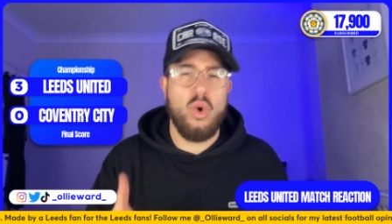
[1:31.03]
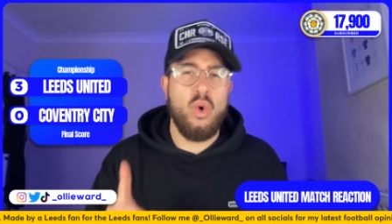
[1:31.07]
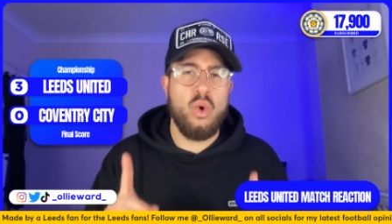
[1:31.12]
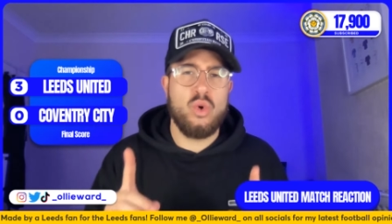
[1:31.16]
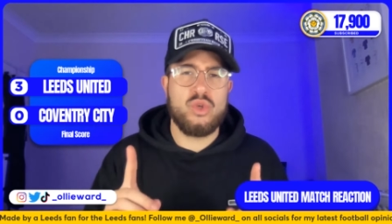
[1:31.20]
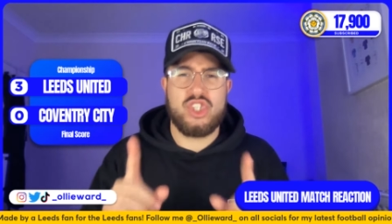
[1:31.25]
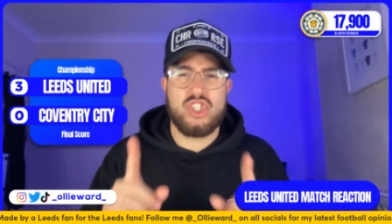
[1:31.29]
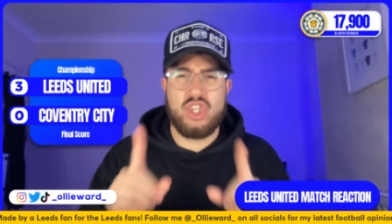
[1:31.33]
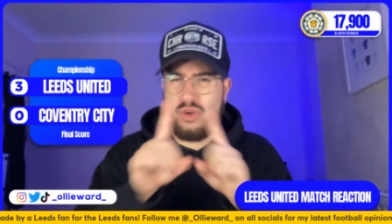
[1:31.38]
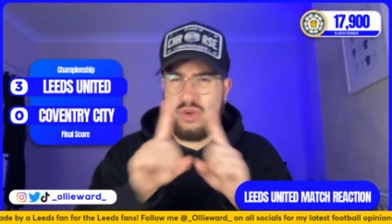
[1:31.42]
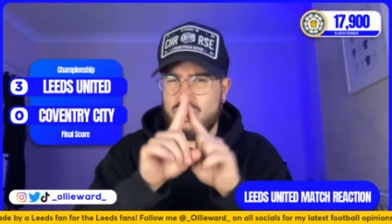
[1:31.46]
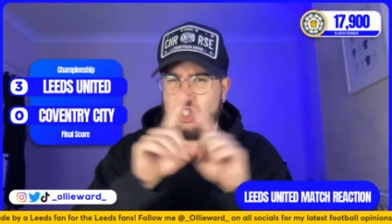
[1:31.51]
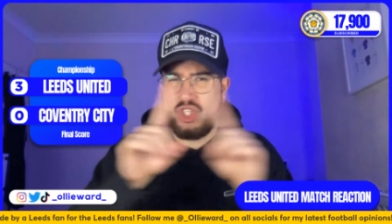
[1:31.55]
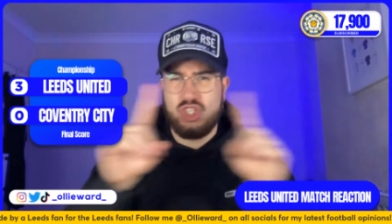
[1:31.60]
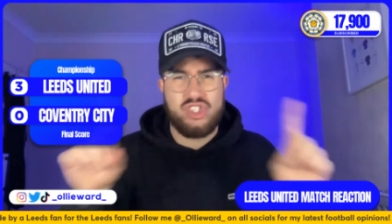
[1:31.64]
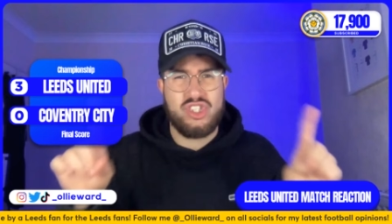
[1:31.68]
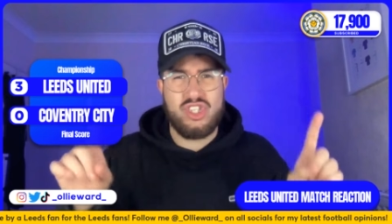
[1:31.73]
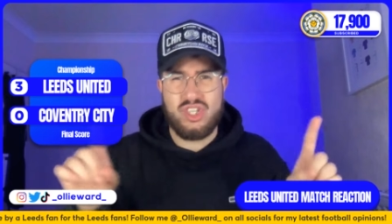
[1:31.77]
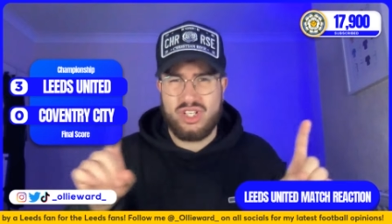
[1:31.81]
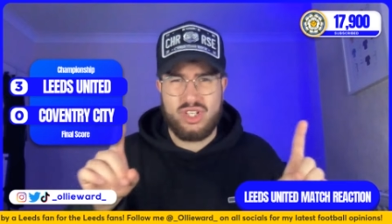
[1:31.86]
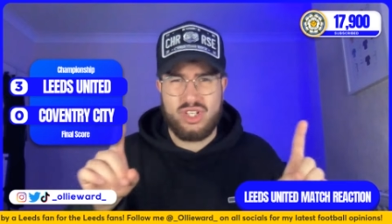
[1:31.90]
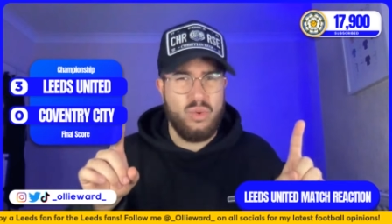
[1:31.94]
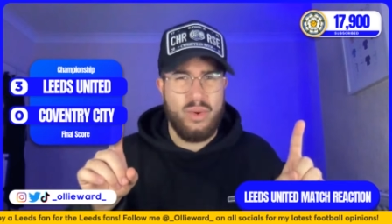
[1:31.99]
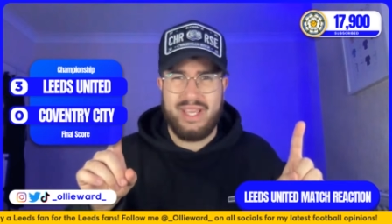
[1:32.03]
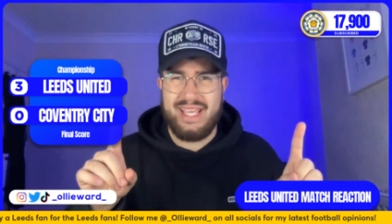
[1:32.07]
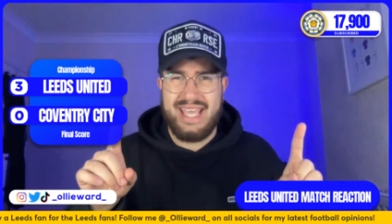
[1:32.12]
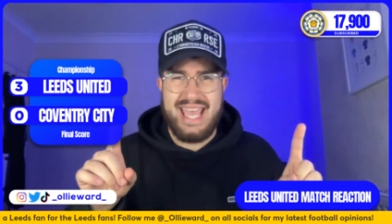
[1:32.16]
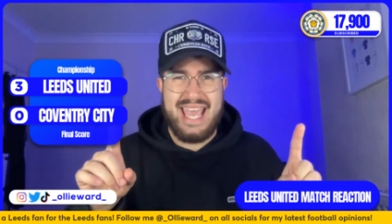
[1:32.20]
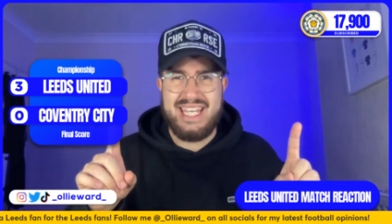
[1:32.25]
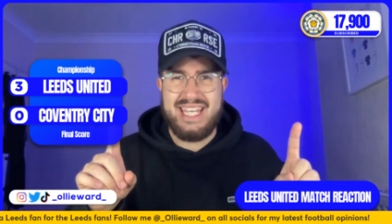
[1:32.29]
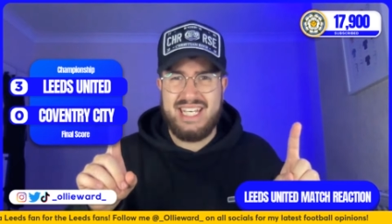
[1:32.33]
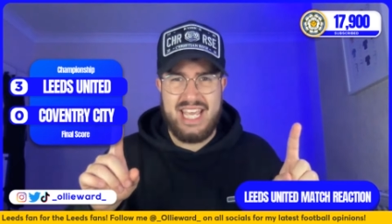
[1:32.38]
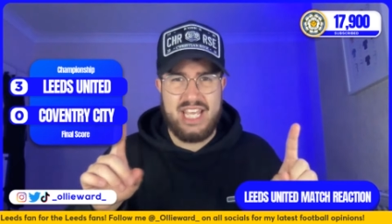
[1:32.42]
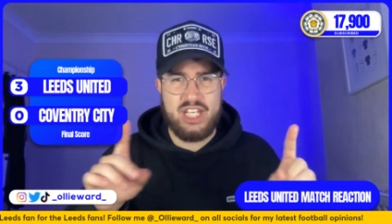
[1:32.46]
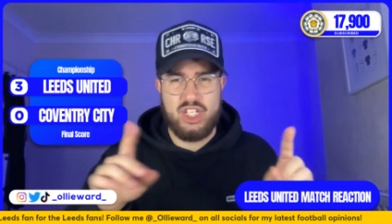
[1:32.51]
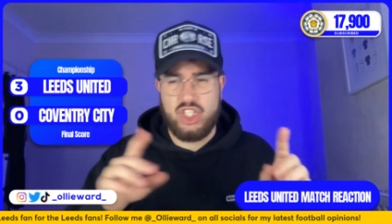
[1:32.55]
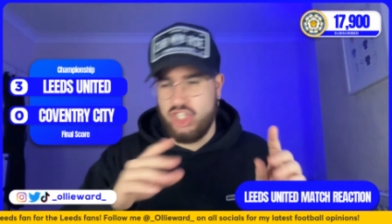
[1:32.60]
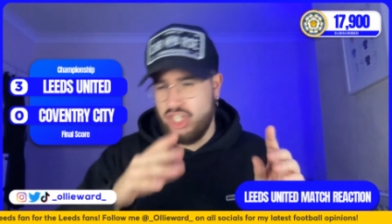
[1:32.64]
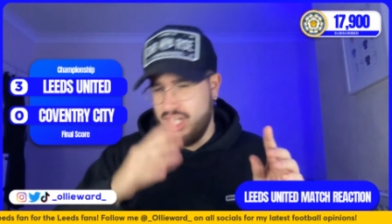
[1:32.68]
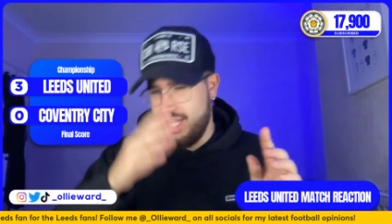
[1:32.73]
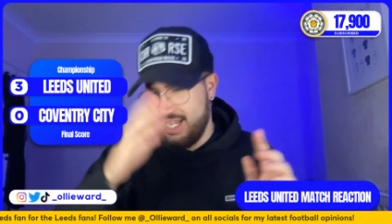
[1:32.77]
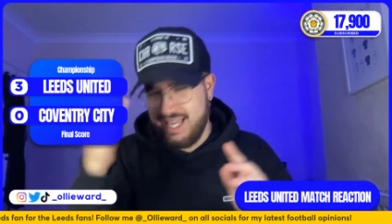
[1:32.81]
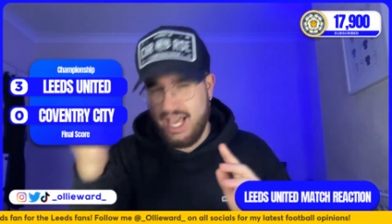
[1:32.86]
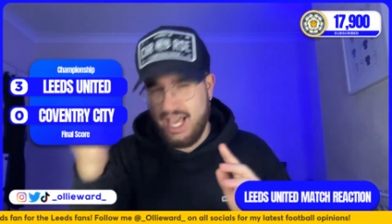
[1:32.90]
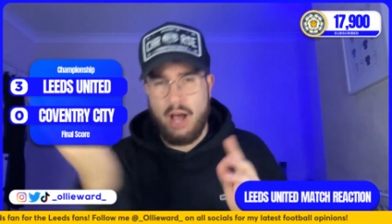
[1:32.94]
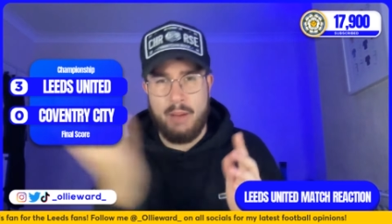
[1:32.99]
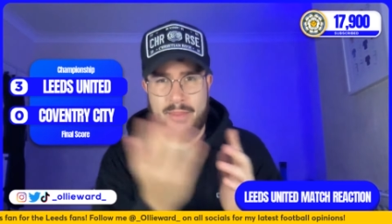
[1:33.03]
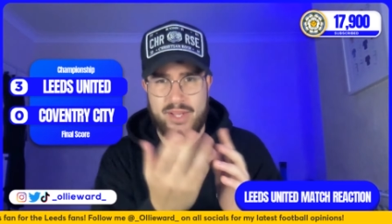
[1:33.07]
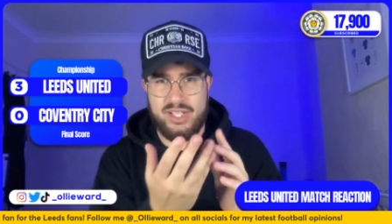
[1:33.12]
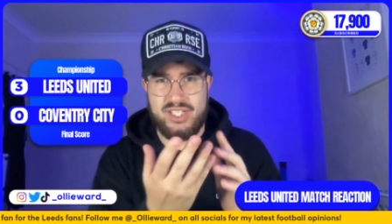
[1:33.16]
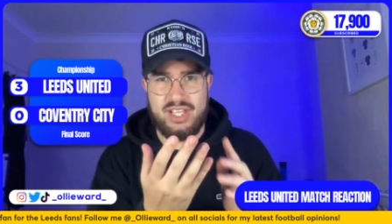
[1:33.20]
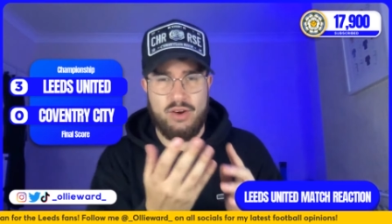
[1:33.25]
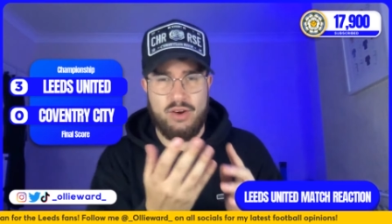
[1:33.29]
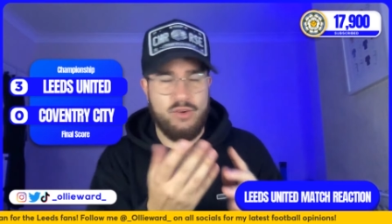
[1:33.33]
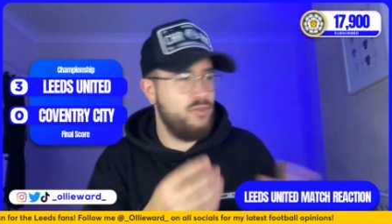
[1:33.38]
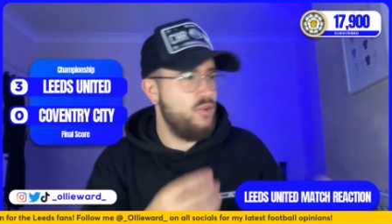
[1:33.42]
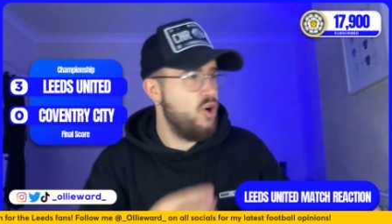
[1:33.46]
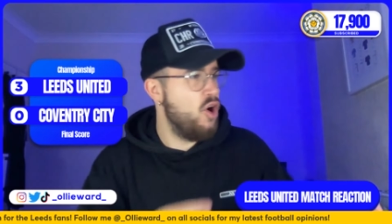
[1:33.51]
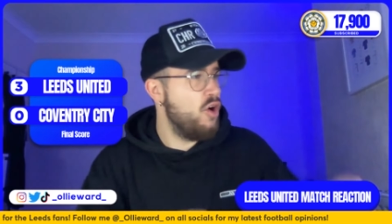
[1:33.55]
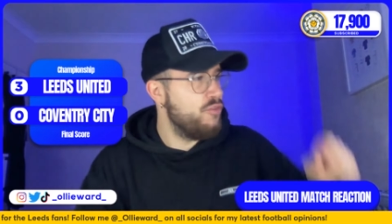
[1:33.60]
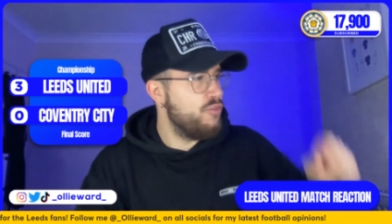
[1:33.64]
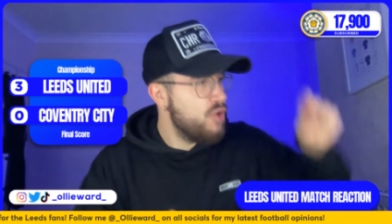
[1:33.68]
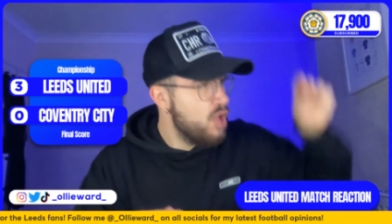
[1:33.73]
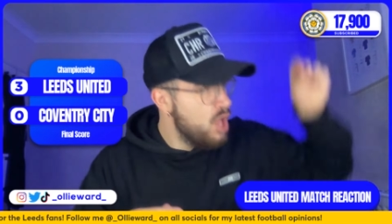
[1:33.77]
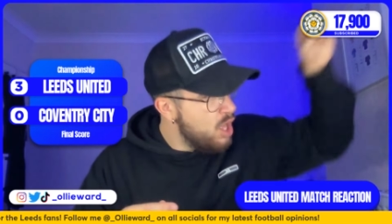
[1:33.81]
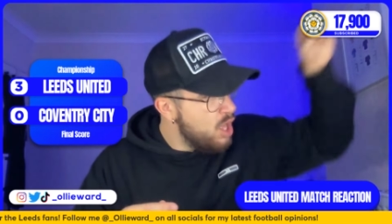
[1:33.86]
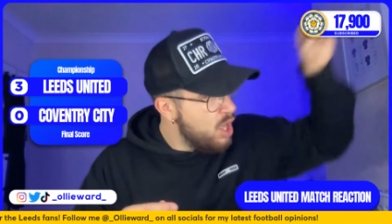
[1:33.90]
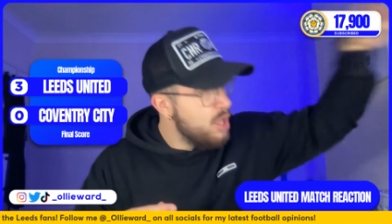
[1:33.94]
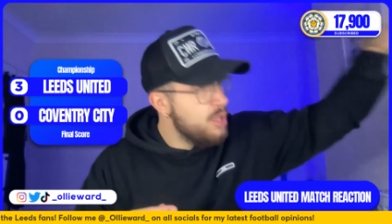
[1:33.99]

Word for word: Also, just a quick ADHD, cut myself off.